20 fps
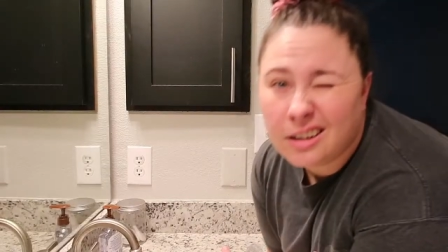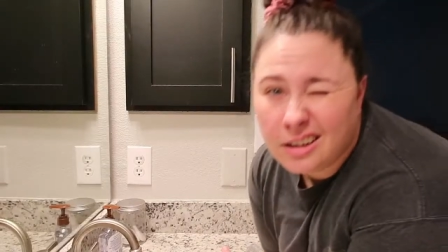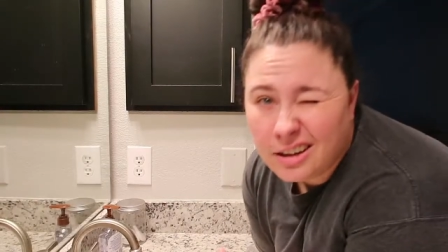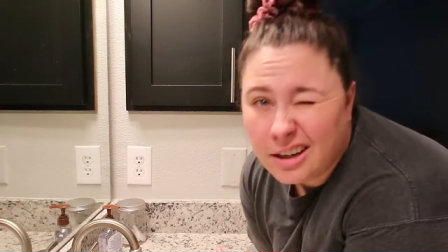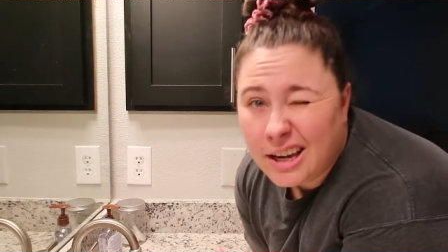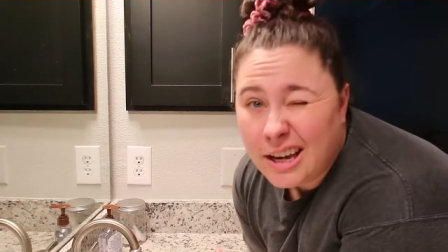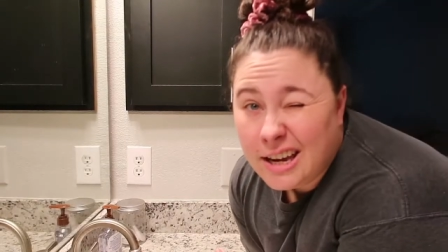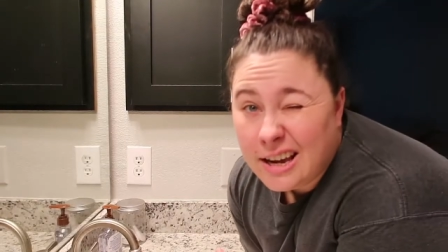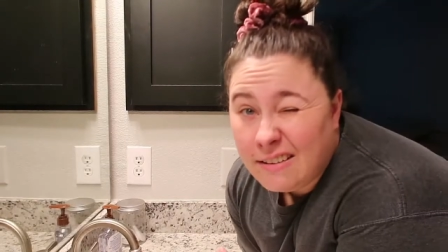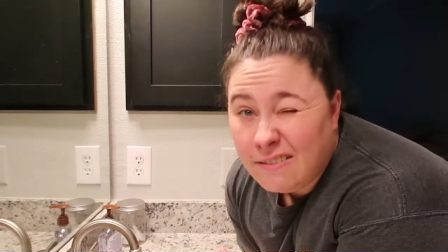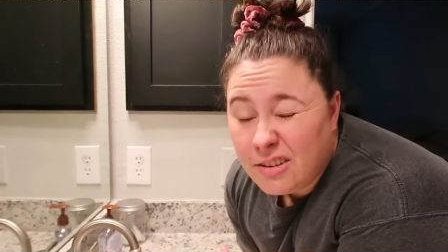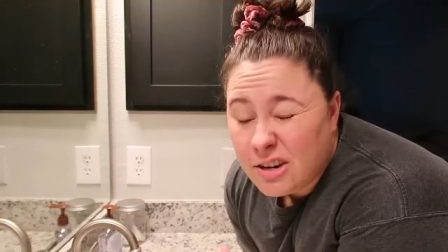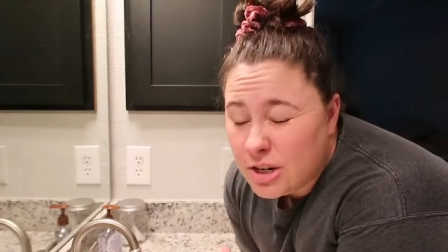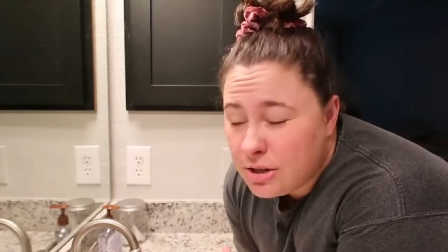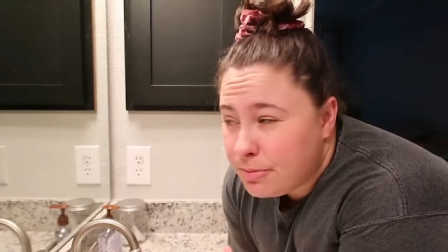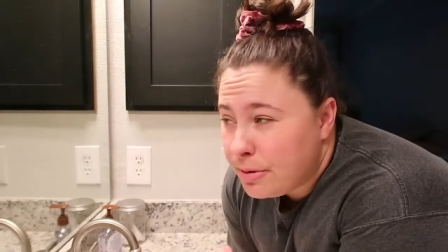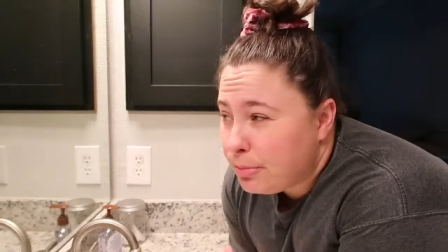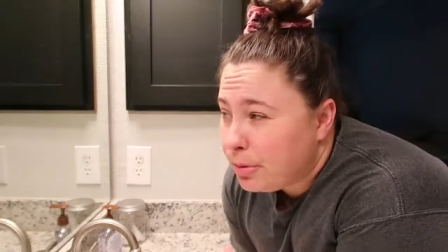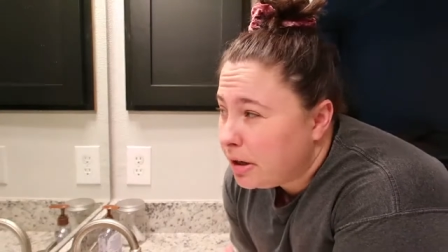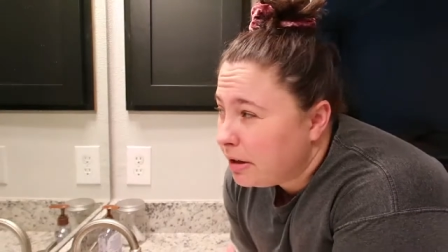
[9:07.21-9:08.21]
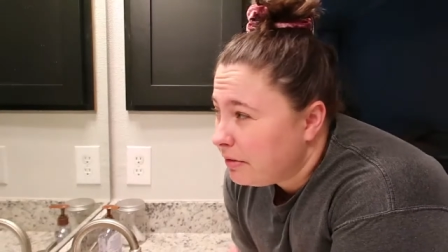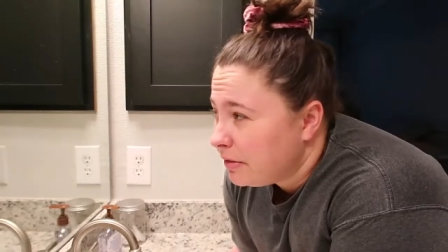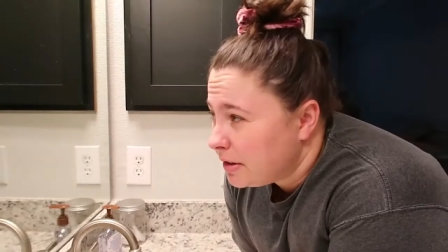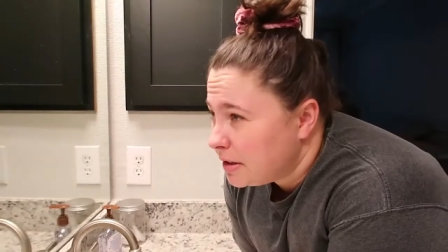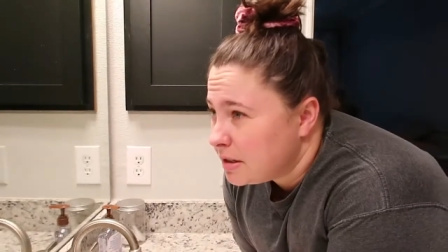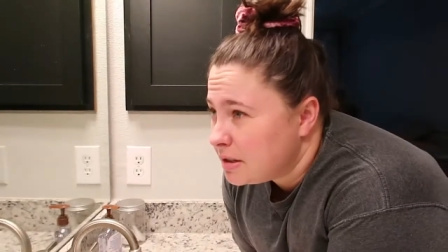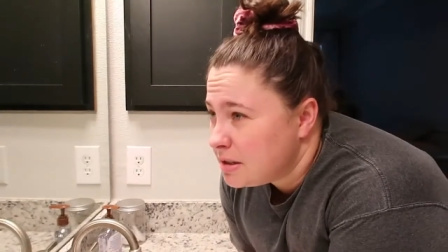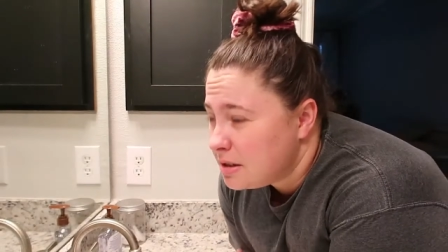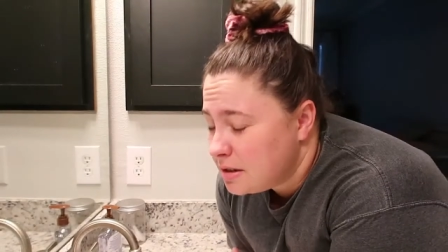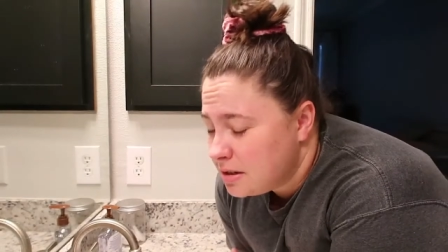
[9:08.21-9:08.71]
Okay, I finished my
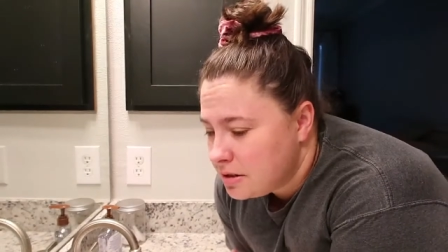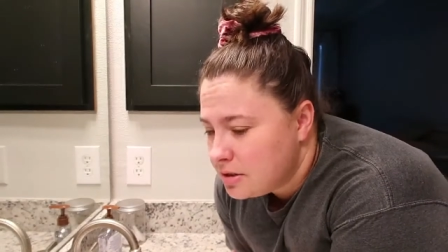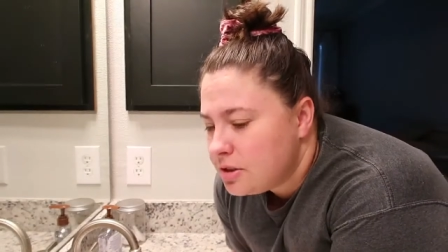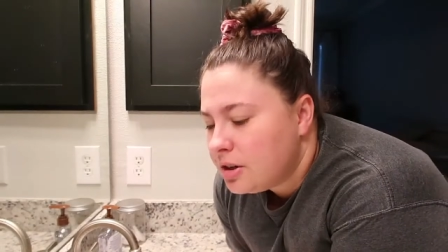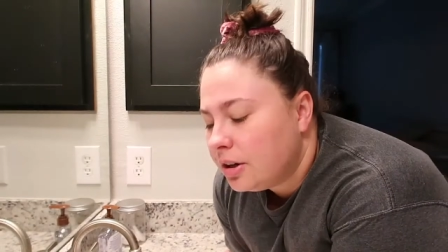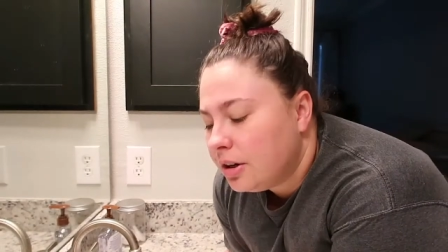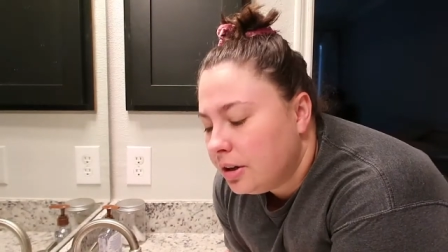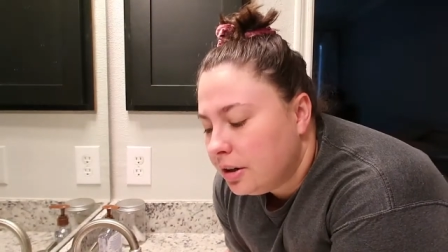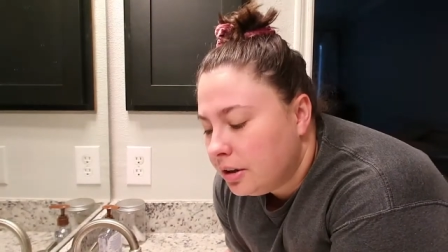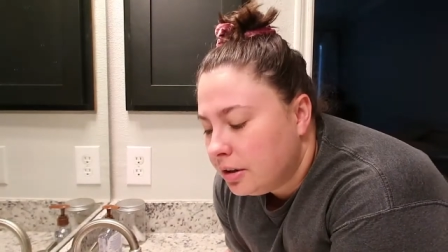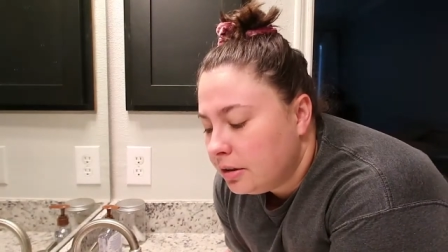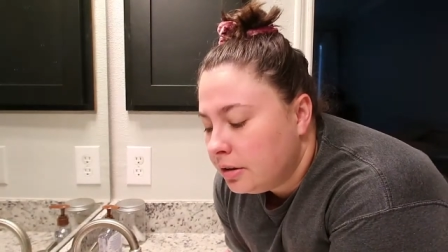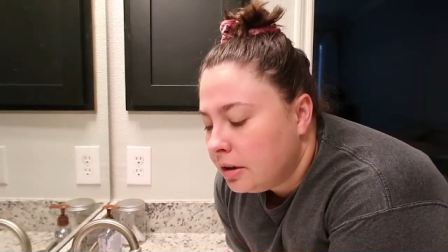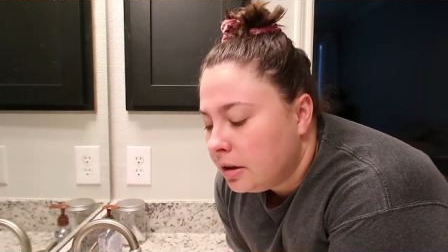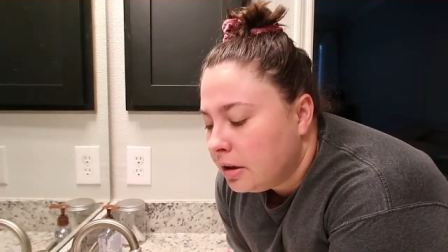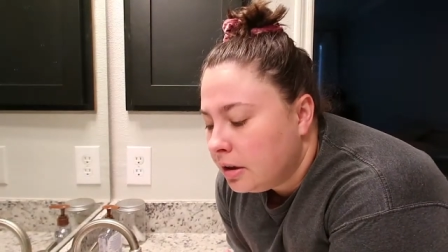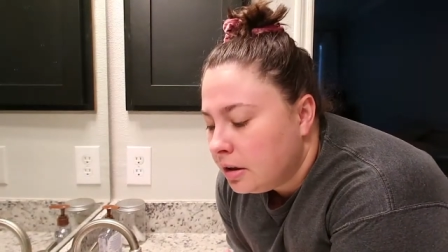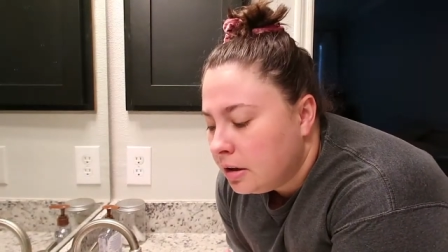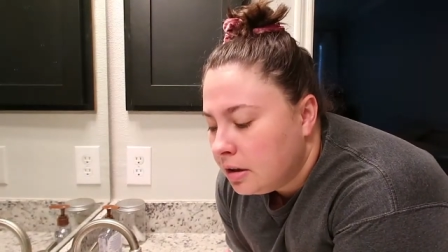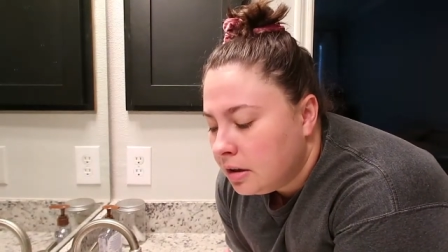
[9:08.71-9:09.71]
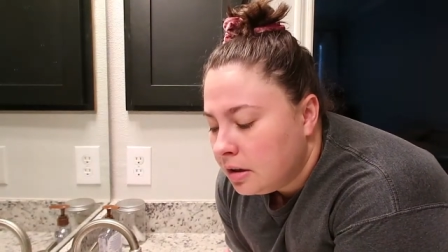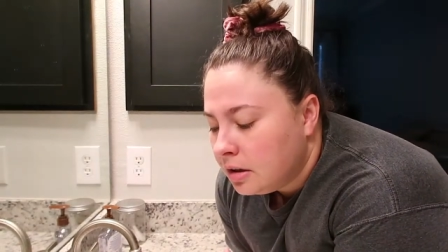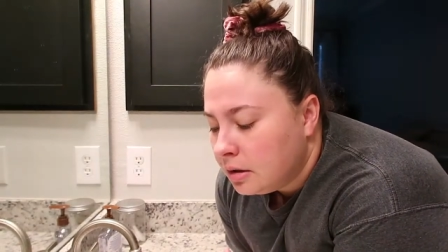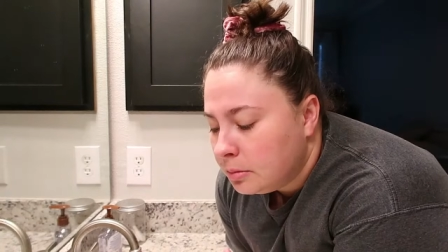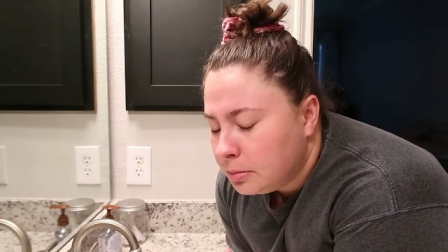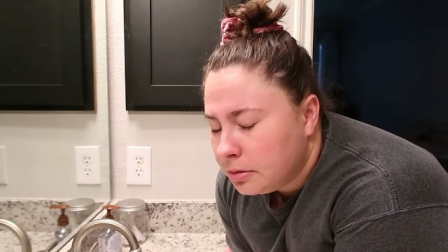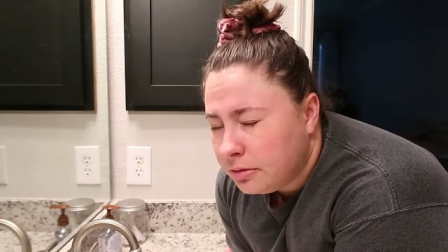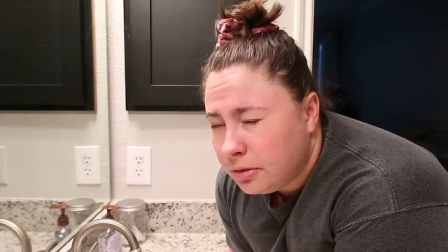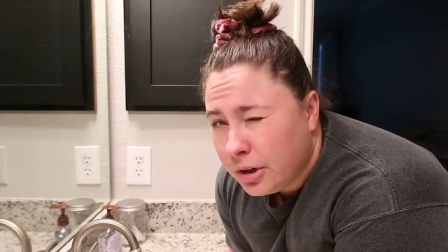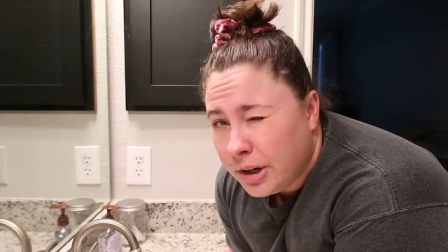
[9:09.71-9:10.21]
breakfast. So
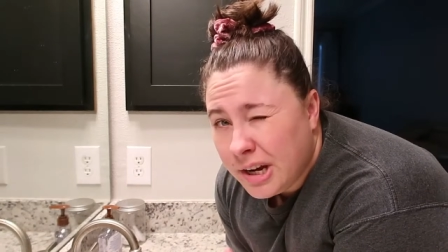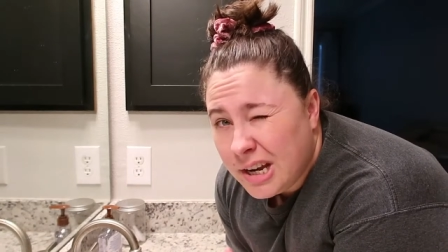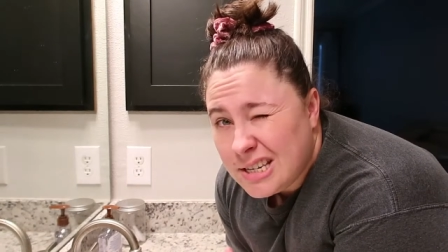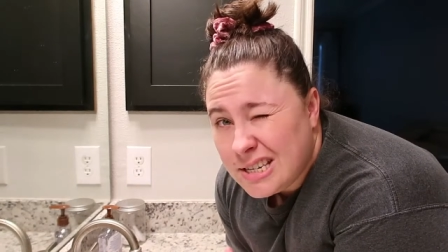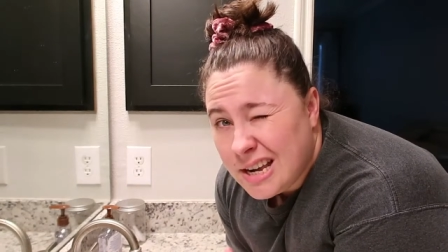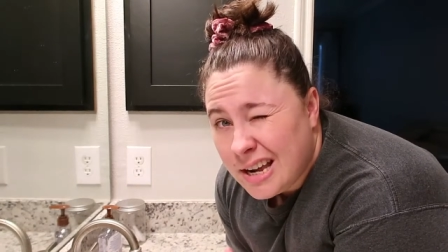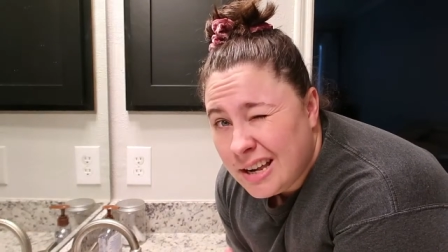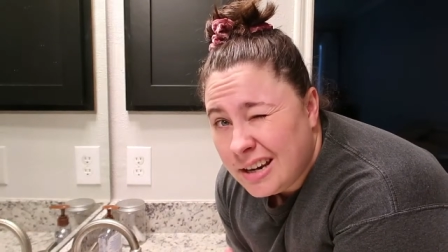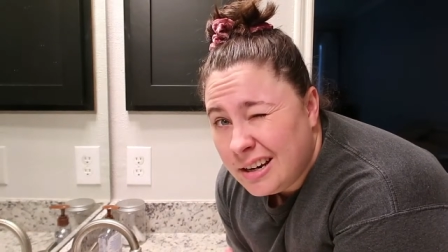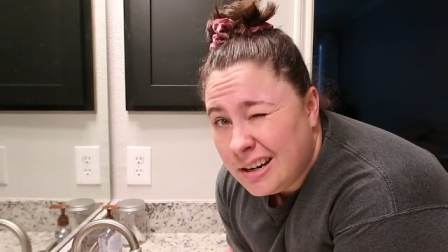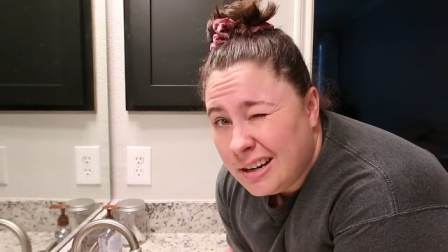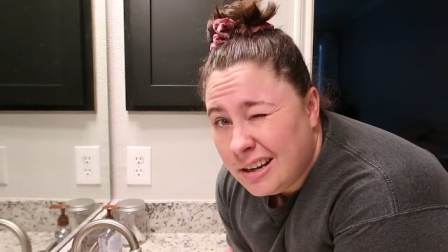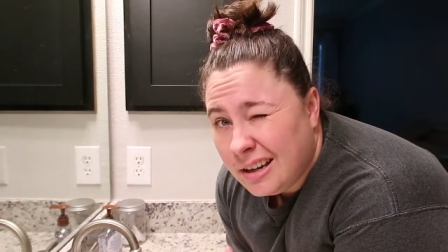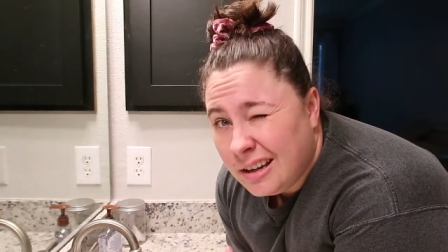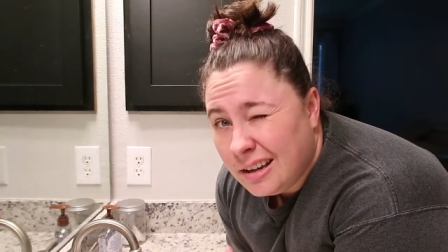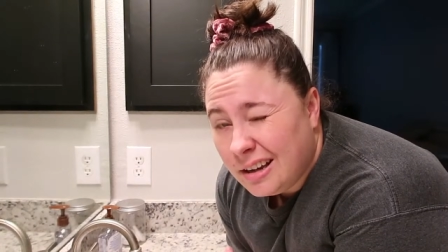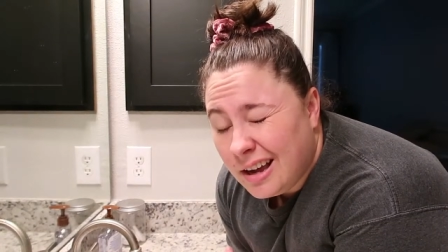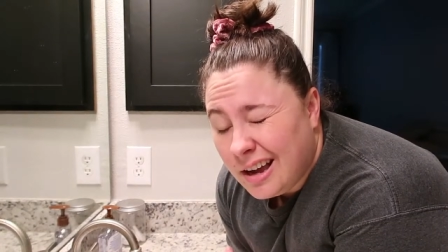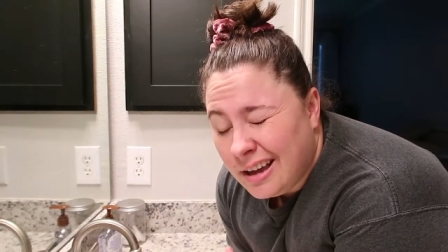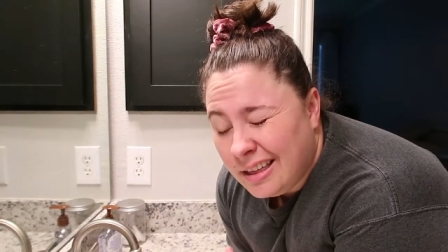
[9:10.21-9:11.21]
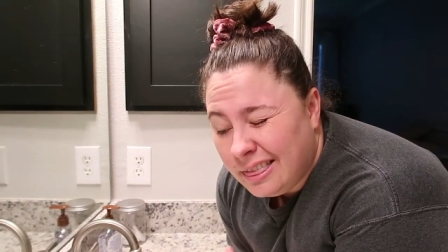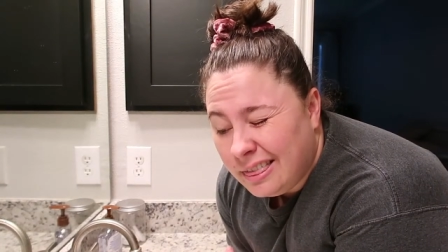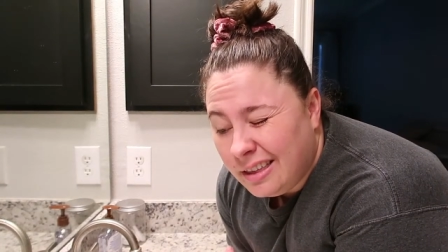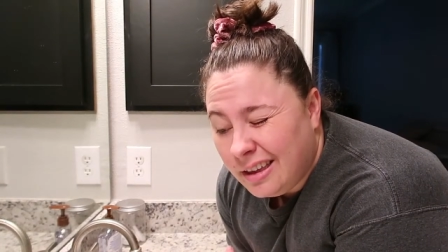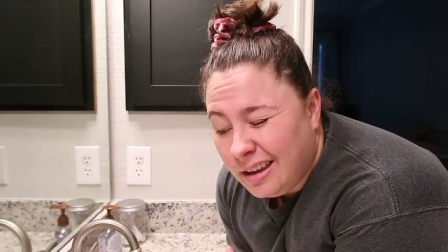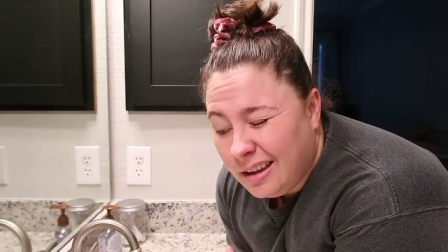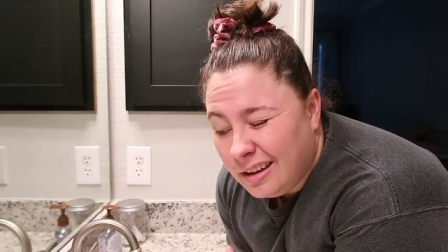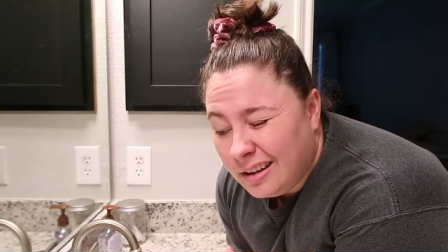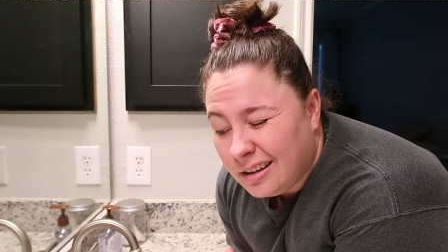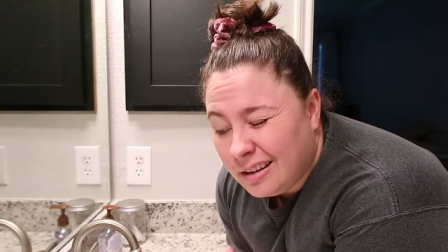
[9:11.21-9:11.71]
before I get to editing, I
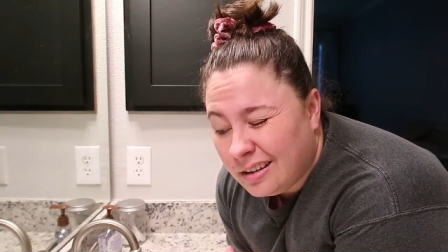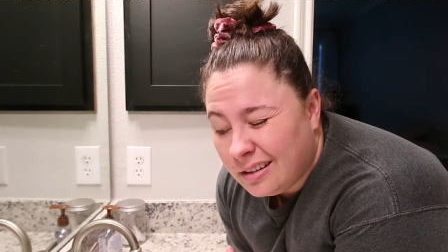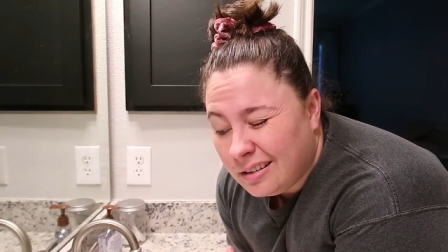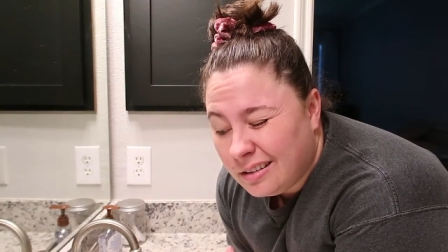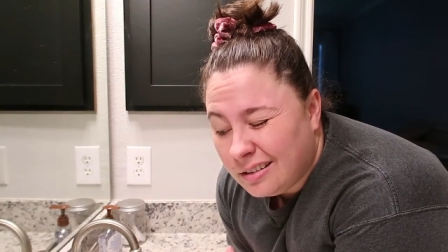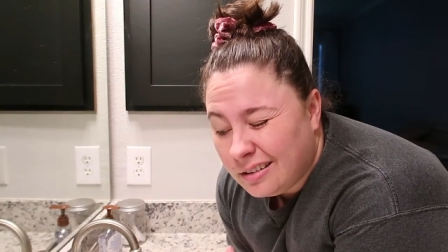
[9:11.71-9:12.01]
think